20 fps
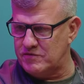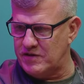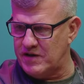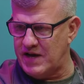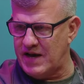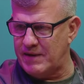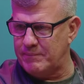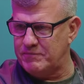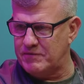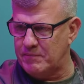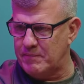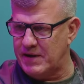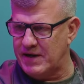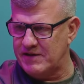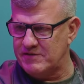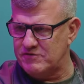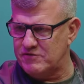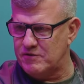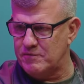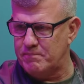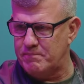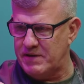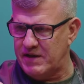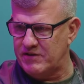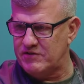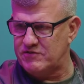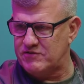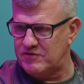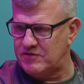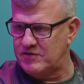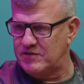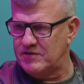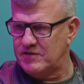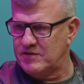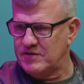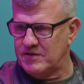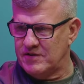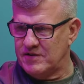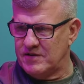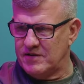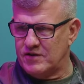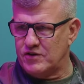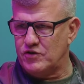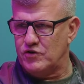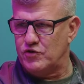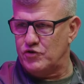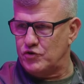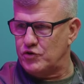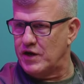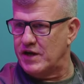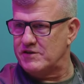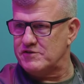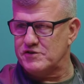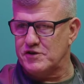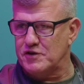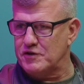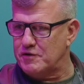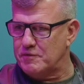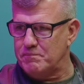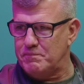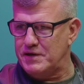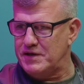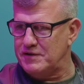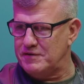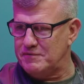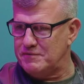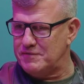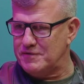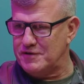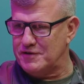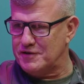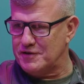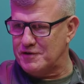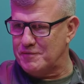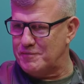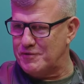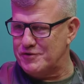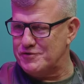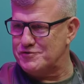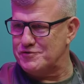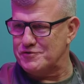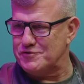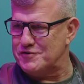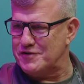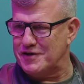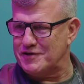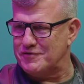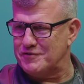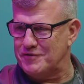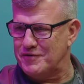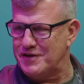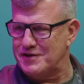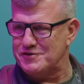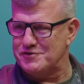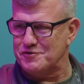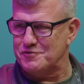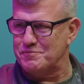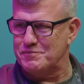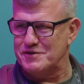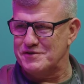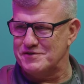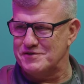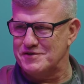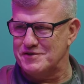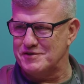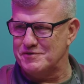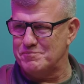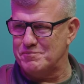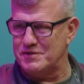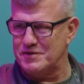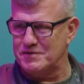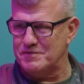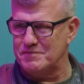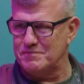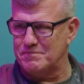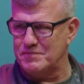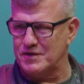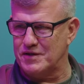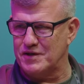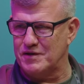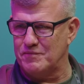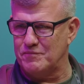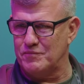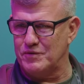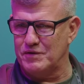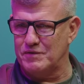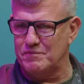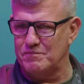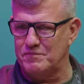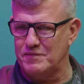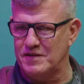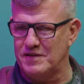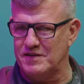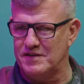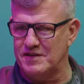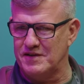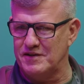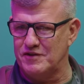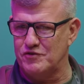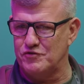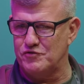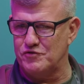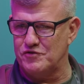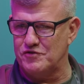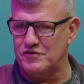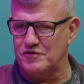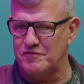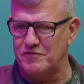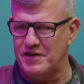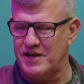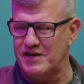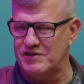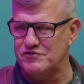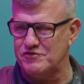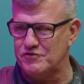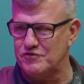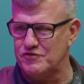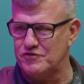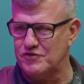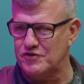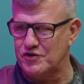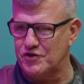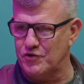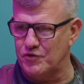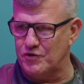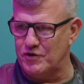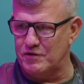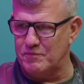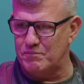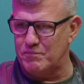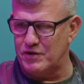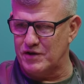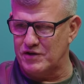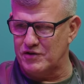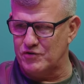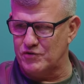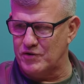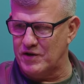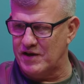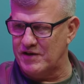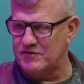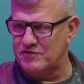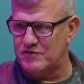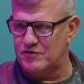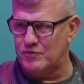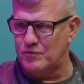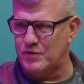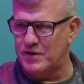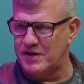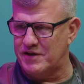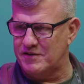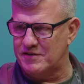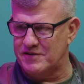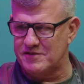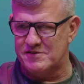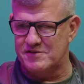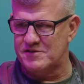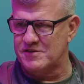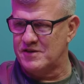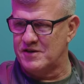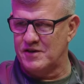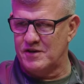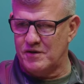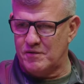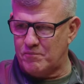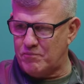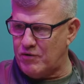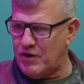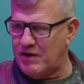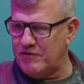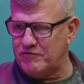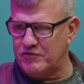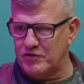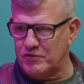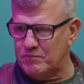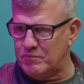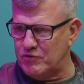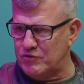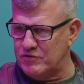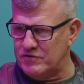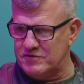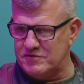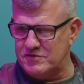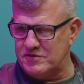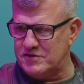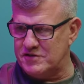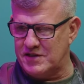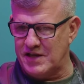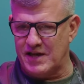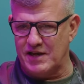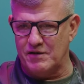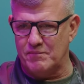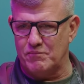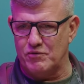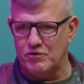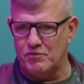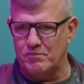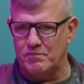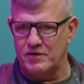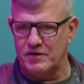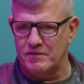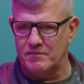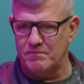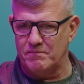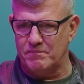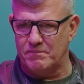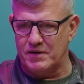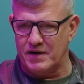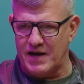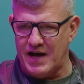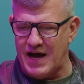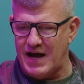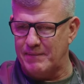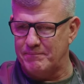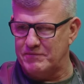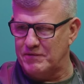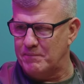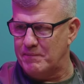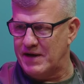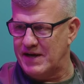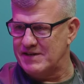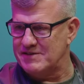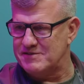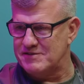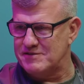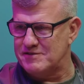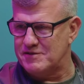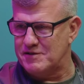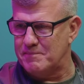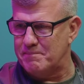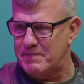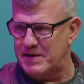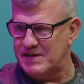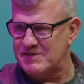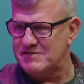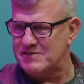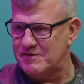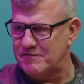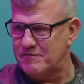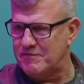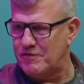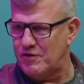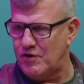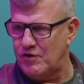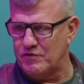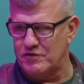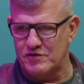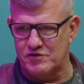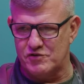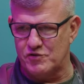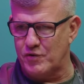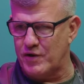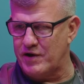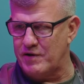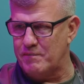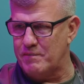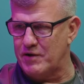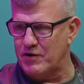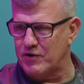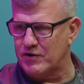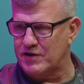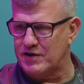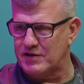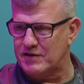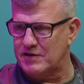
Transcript: that optimize the best. You know, you guys can compete in the commercial sector. That's your business. But but can we, in the interest of national security, bring you guys in a way that's right. profitable and sustainable, but but optimizes the best of all these great American